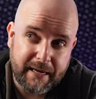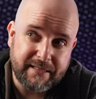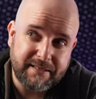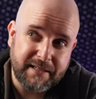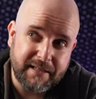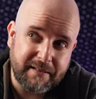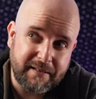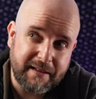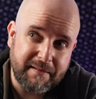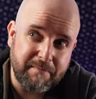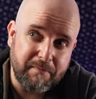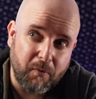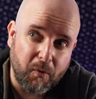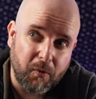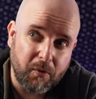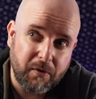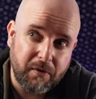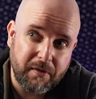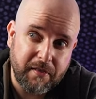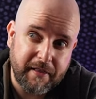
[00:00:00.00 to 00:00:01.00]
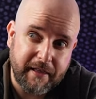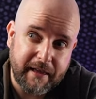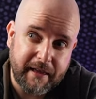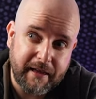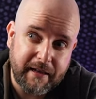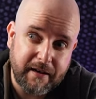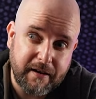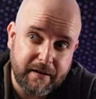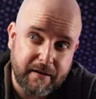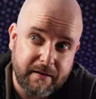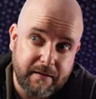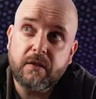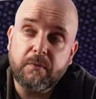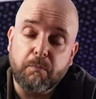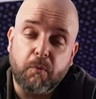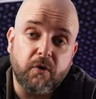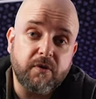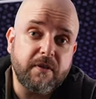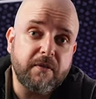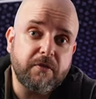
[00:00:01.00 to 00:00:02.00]
basically more than,
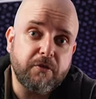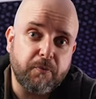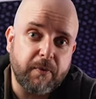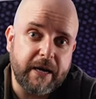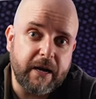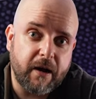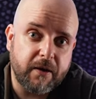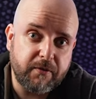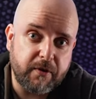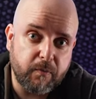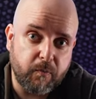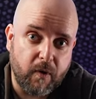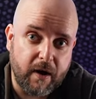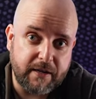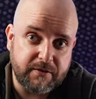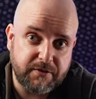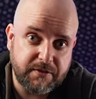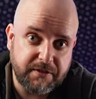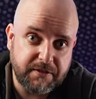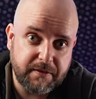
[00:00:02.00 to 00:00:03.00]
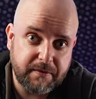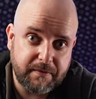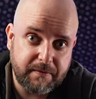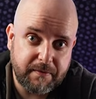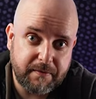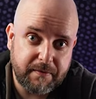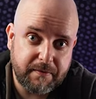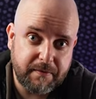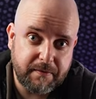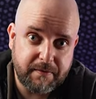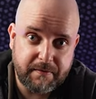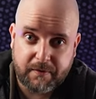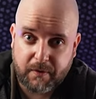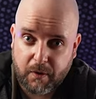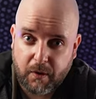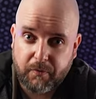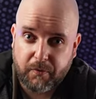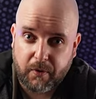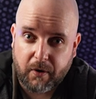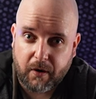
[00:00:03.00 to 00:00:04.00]
more than 300 watts
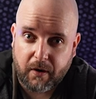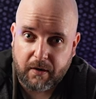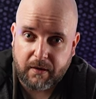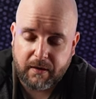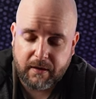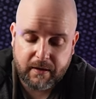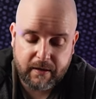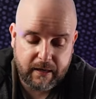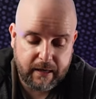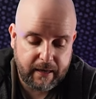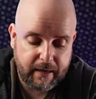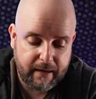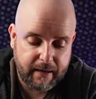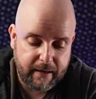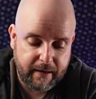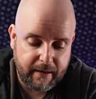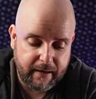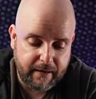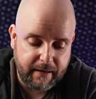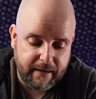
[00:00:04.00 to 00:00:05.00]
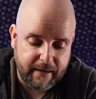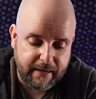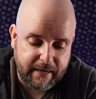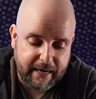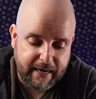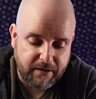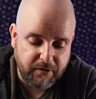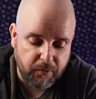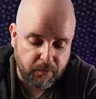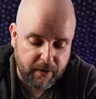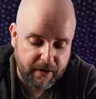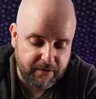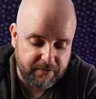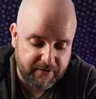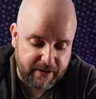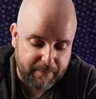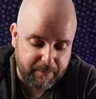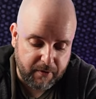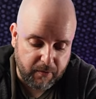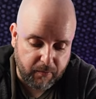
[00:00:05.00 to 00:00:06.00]
overall, you need to run
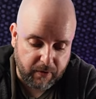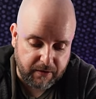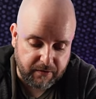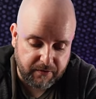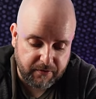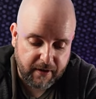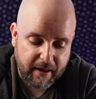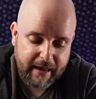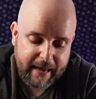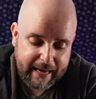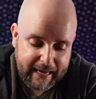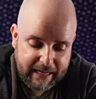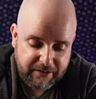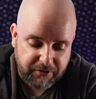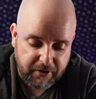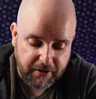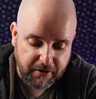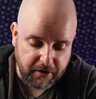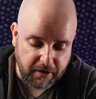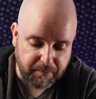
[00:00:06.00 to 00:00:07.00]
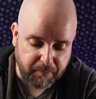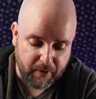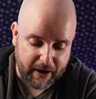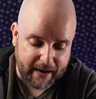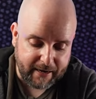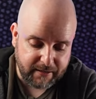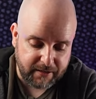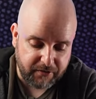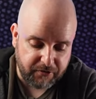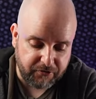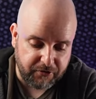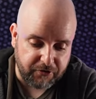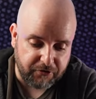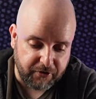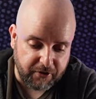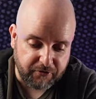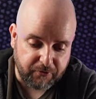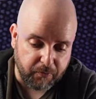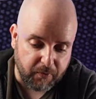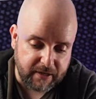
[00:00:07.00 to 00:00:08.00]
separate ones. It's a good practice to
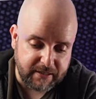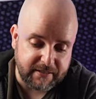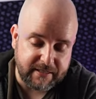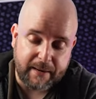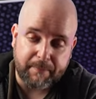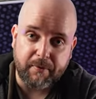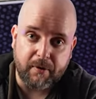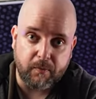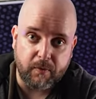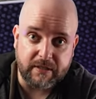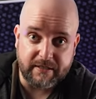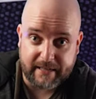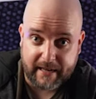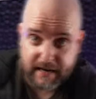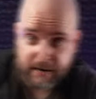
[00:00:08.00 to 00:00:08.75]
just run separate ones